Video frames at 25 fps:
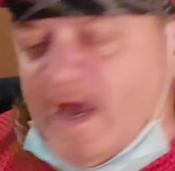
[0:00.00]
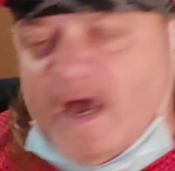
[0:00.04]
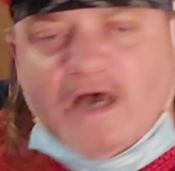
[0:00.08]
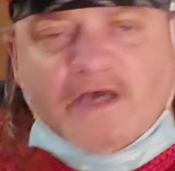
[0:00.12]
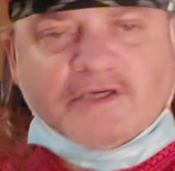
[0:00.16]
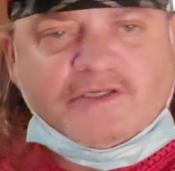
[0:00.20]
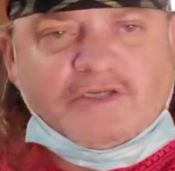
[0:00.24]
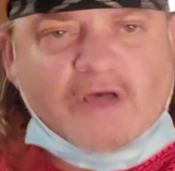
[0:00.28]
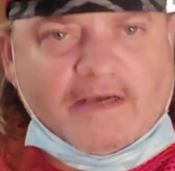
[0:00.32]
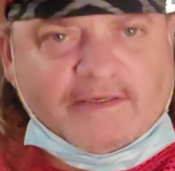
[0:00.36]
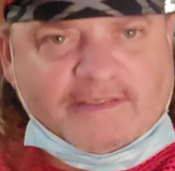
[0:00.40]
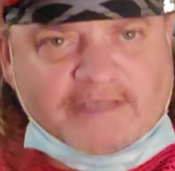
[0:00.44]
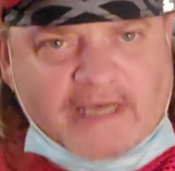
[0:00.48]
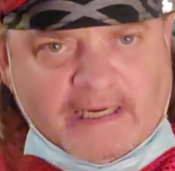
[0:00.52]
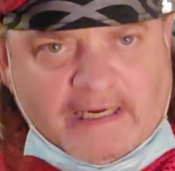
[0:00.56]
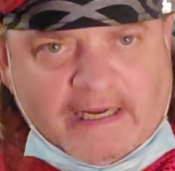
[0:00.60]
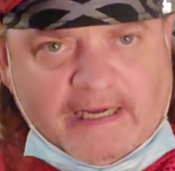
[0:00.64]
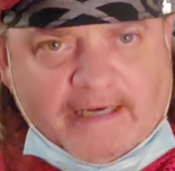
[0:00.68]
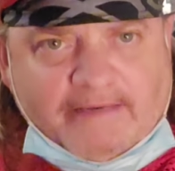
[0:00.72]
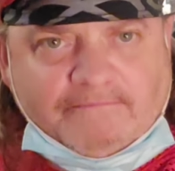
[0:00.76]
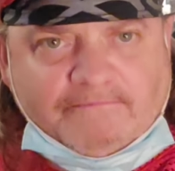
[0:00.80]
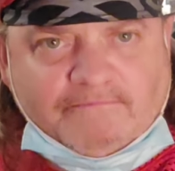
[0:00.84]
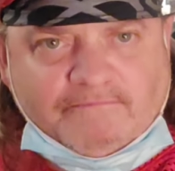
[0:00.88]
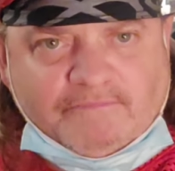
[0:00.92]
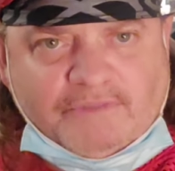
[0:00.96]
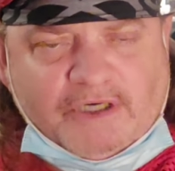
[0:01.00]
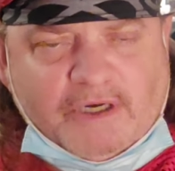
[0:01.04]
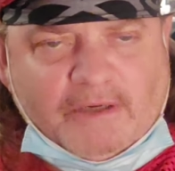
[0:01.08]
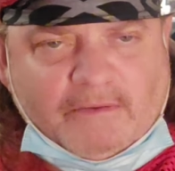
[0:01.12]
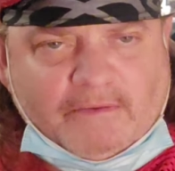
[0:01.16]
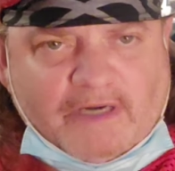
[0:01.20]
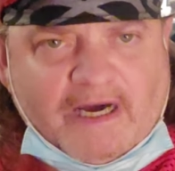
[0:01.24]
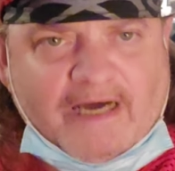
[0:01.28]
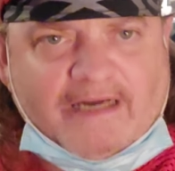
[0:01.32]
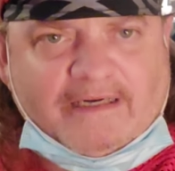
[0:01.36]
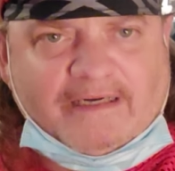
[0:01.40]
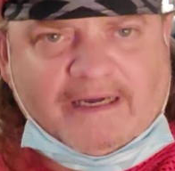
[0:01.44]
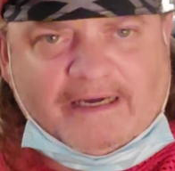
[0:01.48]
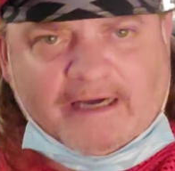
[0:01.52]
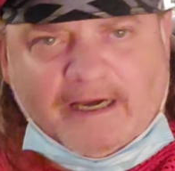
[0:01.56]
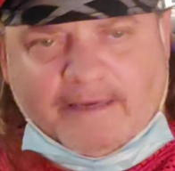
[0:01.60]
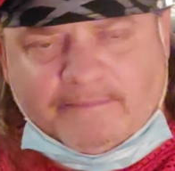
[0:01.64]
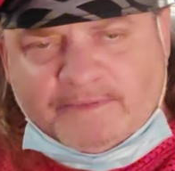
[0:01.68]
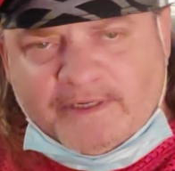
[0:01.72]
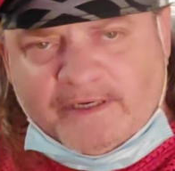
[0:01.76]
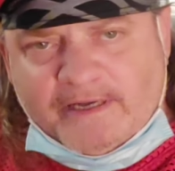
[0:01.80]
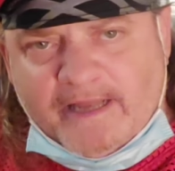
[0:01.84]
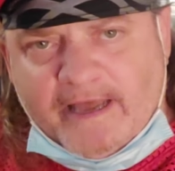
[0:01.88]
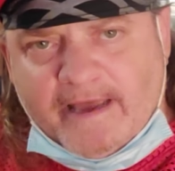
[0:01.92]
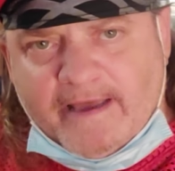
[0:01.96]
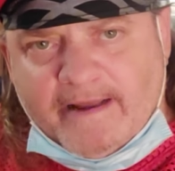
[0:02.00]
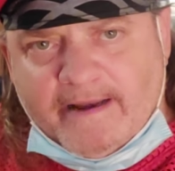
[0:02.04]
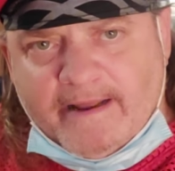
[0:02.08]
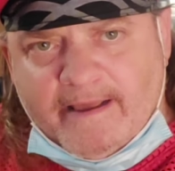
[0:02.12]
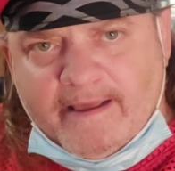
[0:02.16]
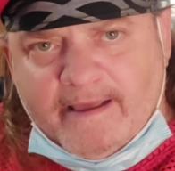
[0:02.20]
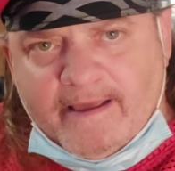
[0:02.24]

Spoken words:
So I was kind of like, you know, kind of like up to date,